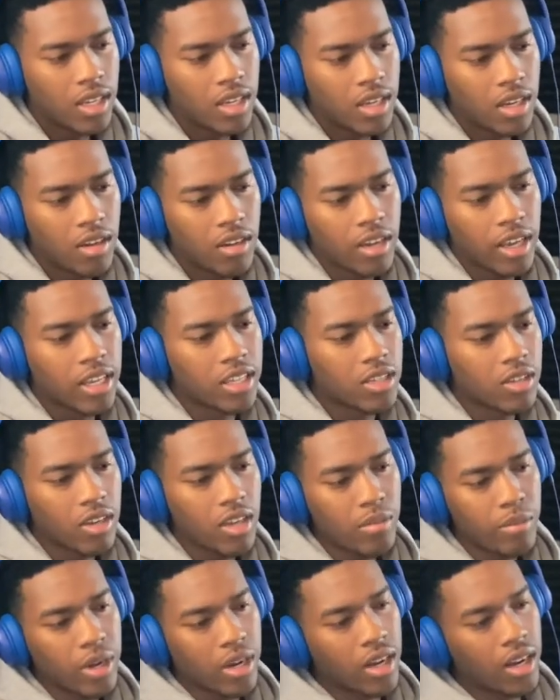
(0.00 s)
okay, so he
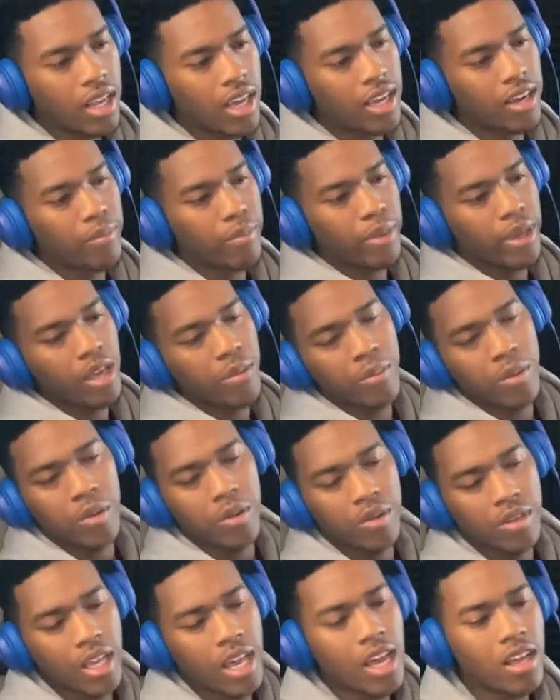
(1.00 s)
murdered a lot of people.
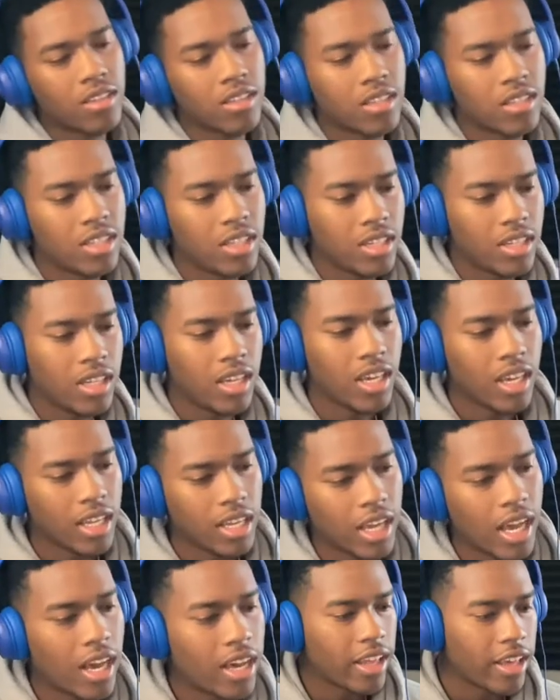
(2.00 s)
Now since he dead,
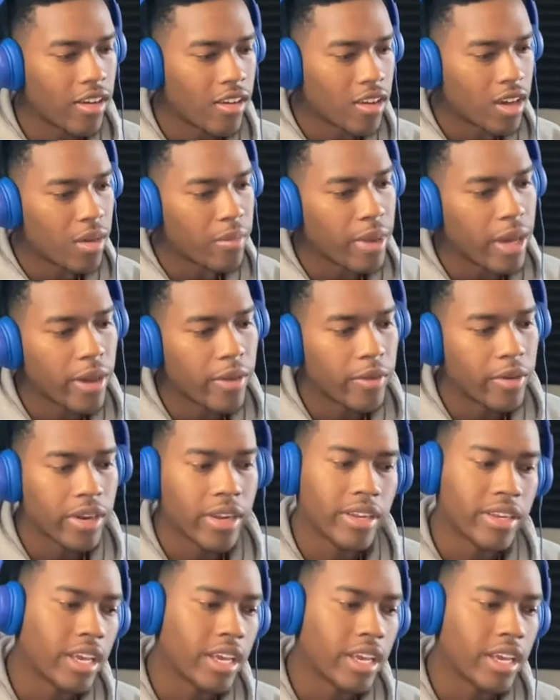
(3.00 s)
now gonna come out with it.